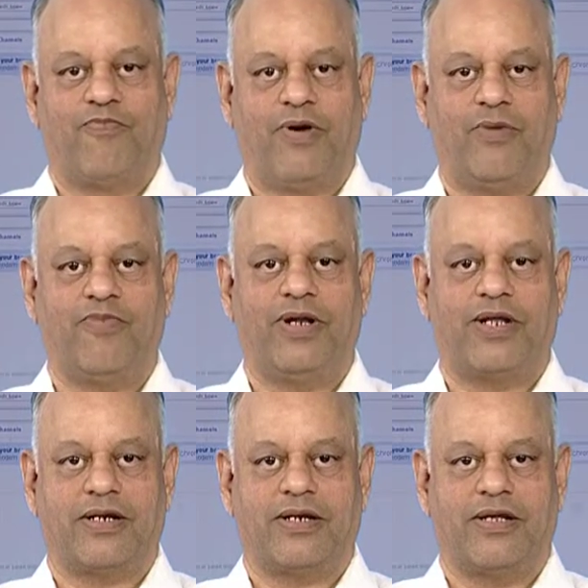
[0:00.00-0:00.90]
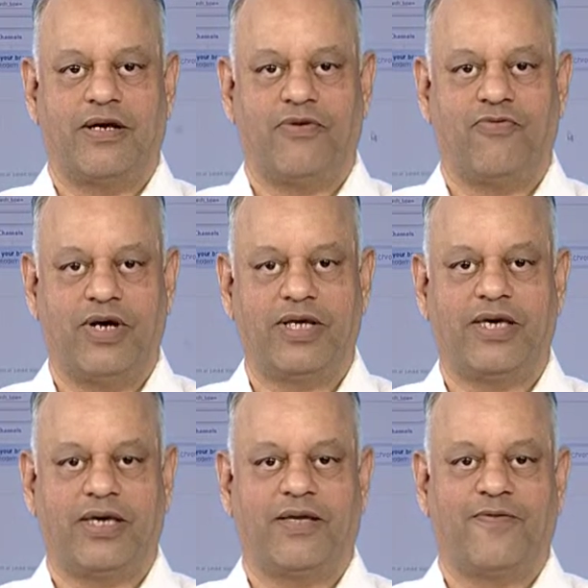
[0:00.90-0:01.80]
popular
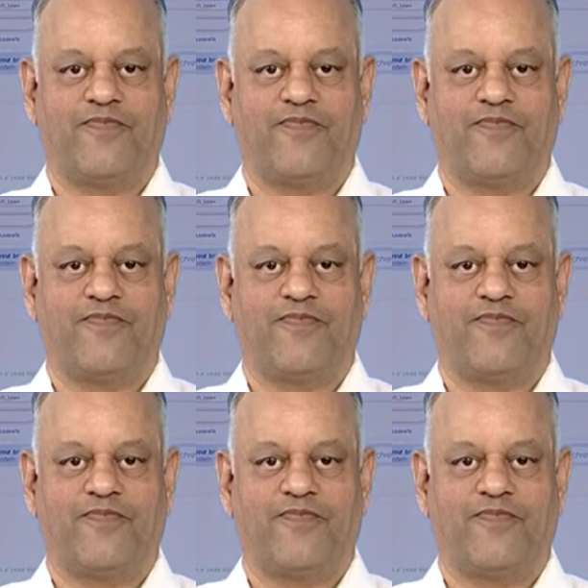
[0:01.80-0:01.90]
working